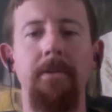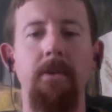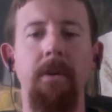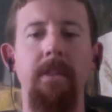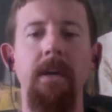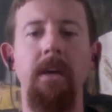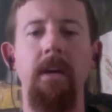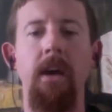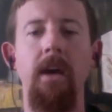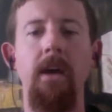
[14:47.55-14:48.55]
So I think
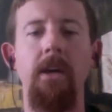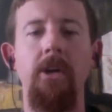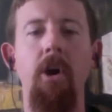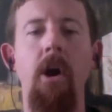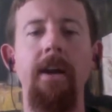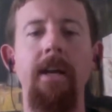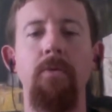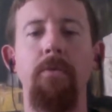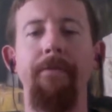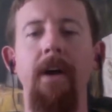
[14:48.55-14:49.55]
your
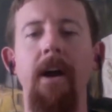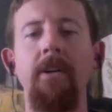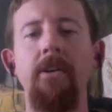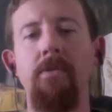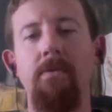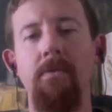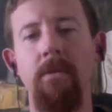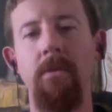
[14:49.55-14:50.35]
audience will find you.